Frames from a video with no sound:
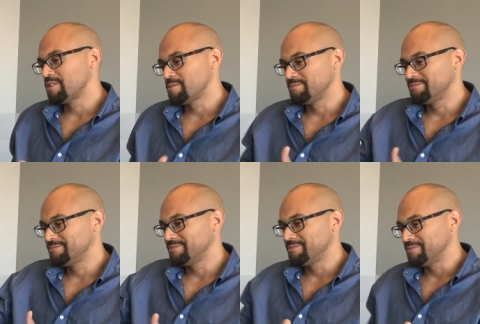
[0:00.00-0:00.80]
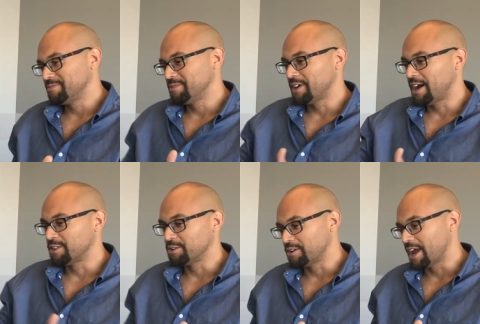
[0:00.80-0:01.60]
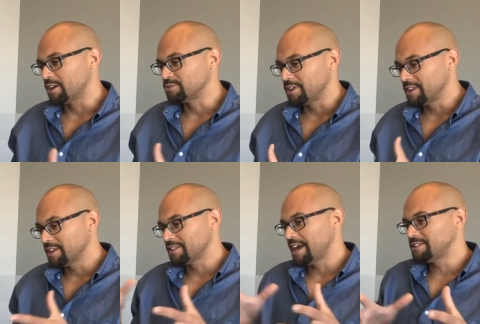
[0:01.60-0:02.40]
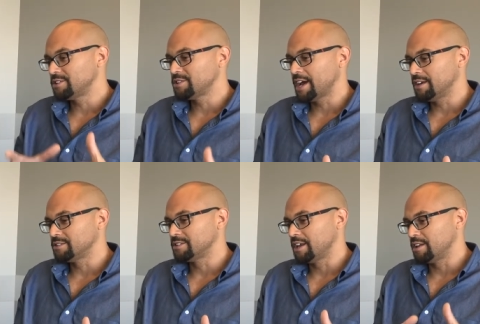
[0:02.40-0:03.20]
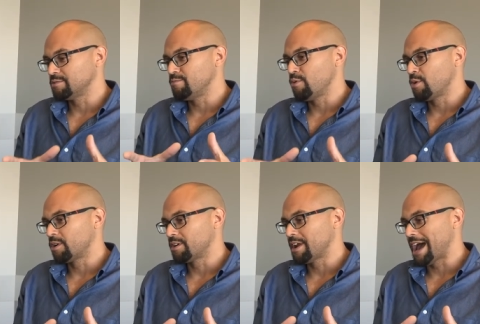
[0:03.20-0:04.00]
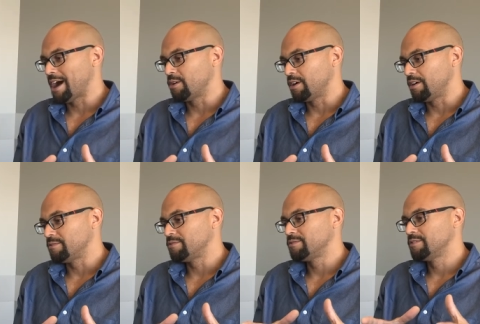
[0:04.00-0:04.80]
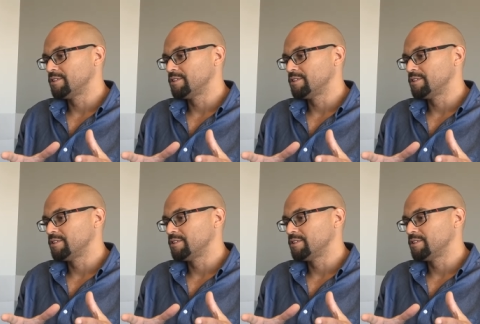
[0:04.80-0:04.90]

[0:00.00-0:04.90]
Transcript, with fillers: from the other angle. So I think that's a challenge that is born out of